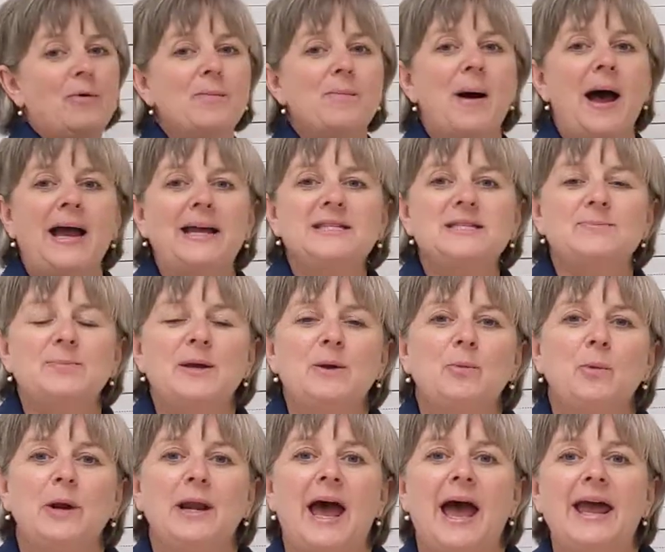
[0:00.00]
reminds me,
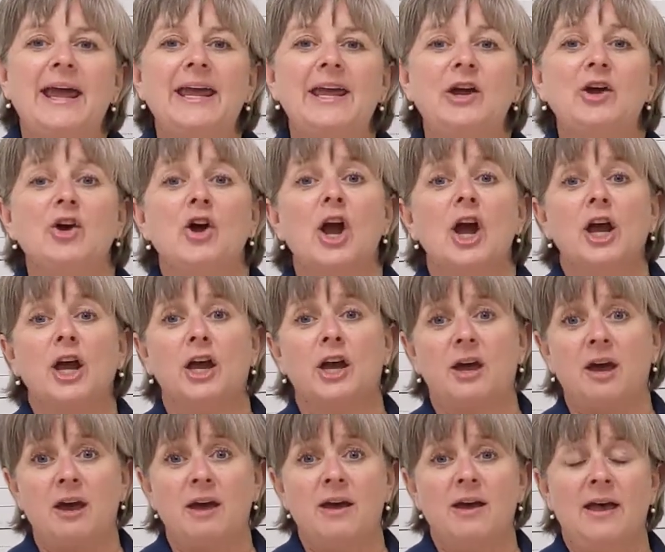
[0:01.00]
when I hear k
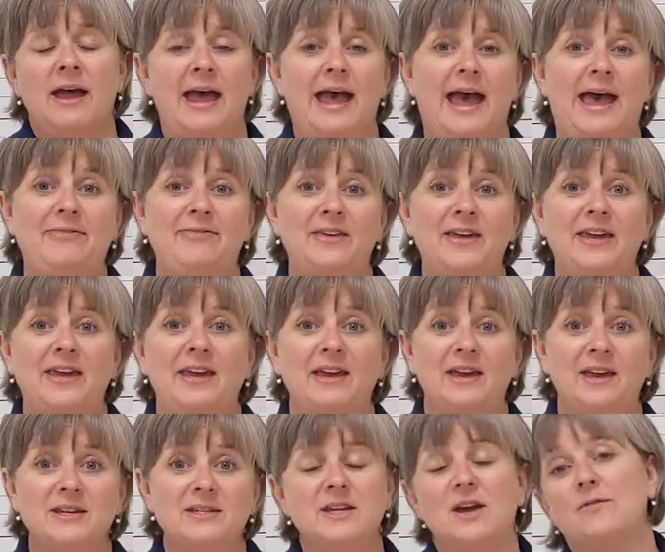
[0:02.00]
at the
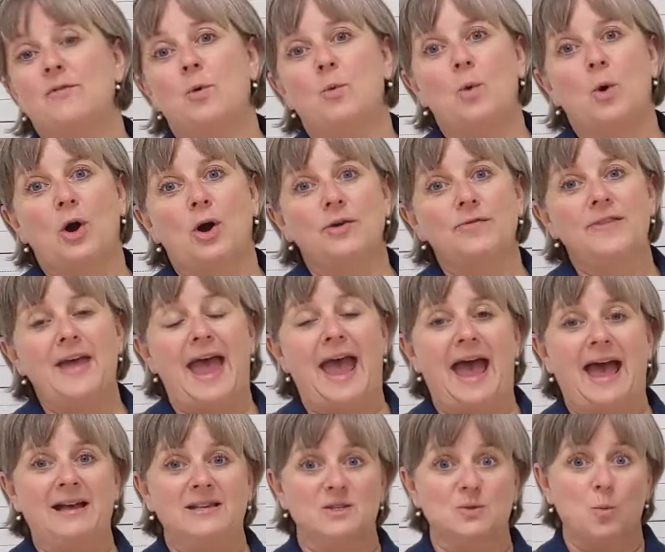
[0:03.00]
end of a word that
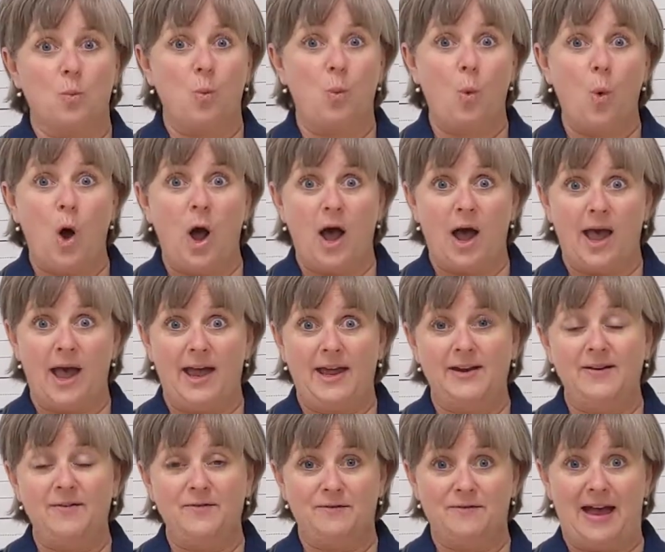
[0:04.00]
has
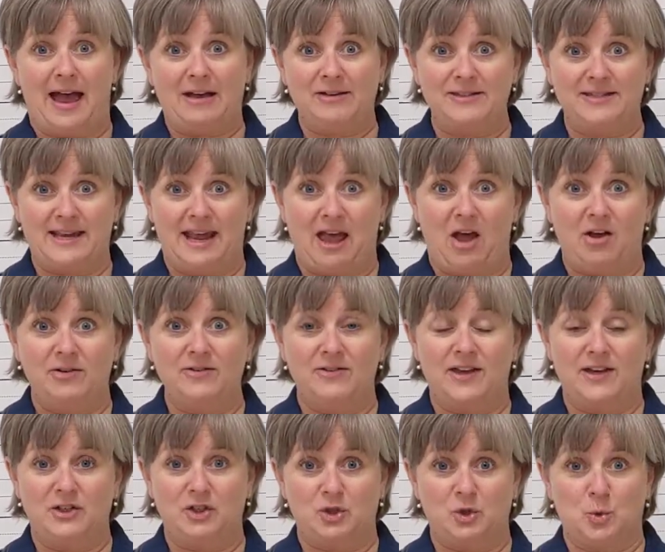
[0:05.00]
one vowel sound
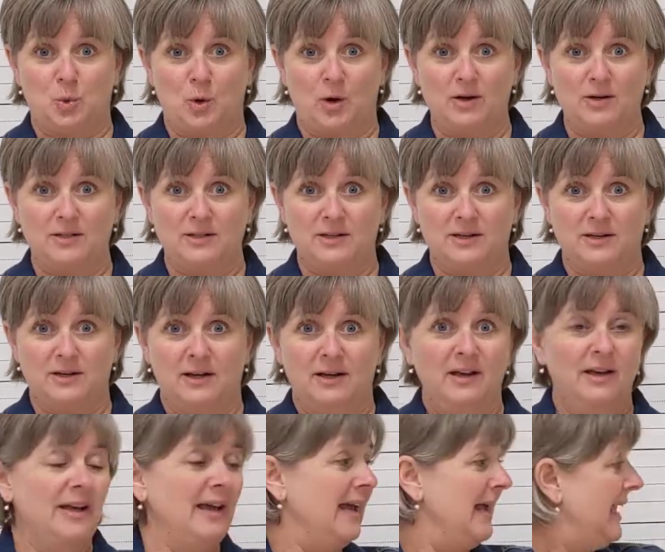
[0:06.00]
that's short,
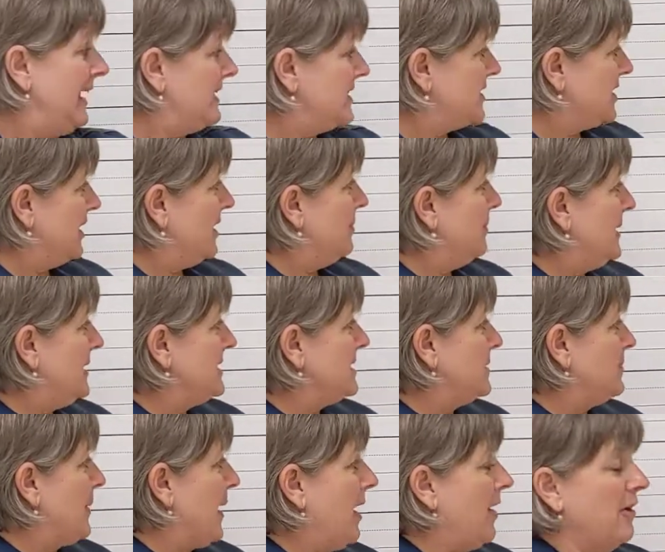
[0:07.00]
it's going to be
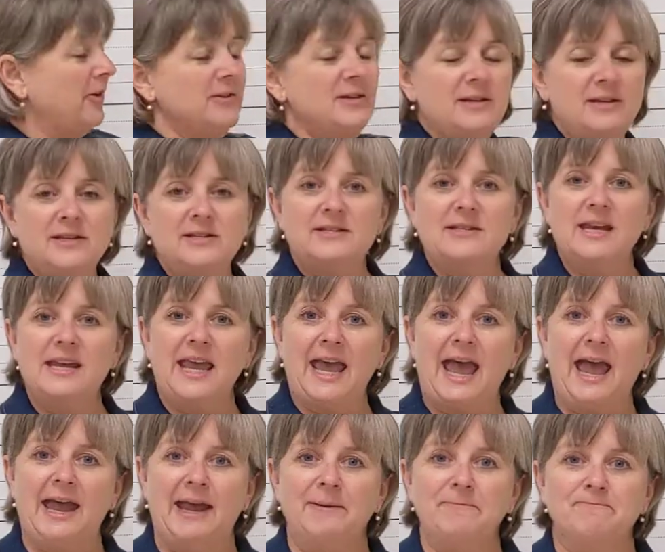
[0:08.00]
spelled
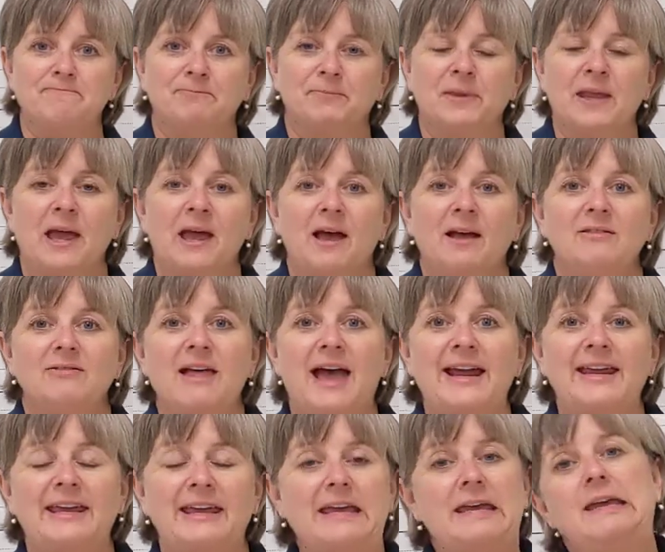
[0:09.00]
CK.
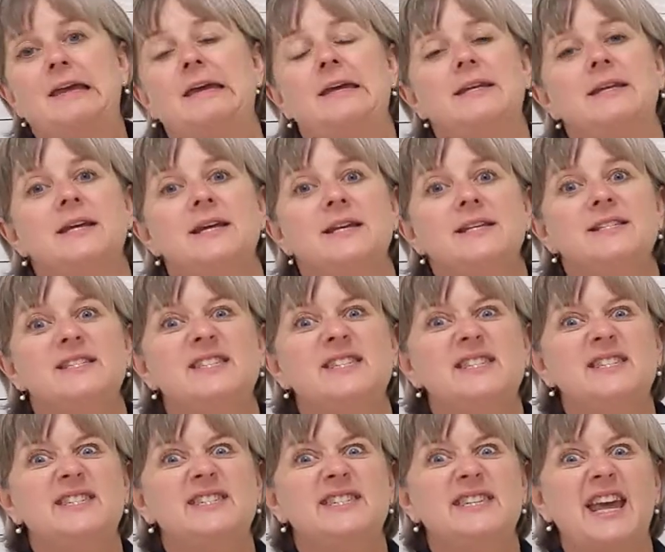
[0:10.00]
Like in
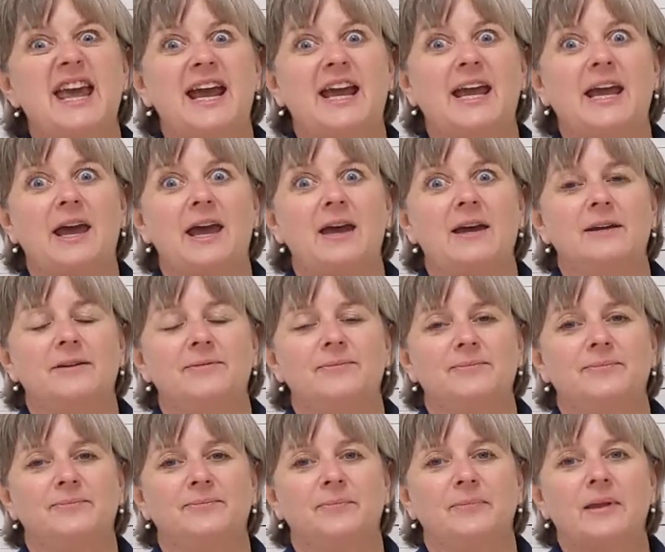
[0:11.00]
stick.
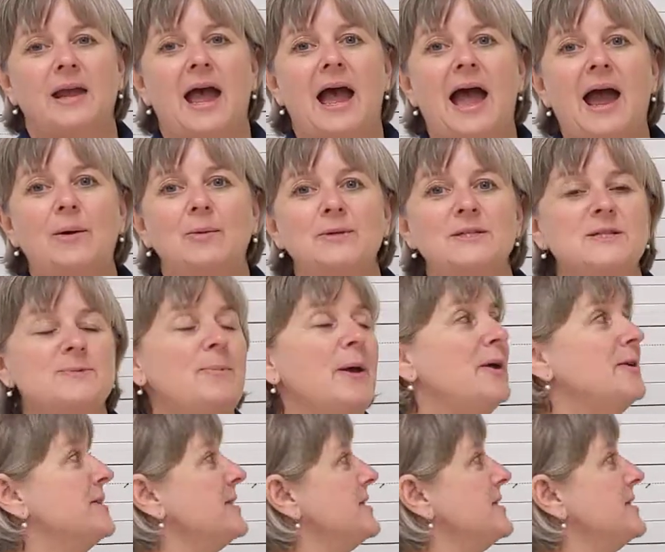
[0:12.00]
I would spell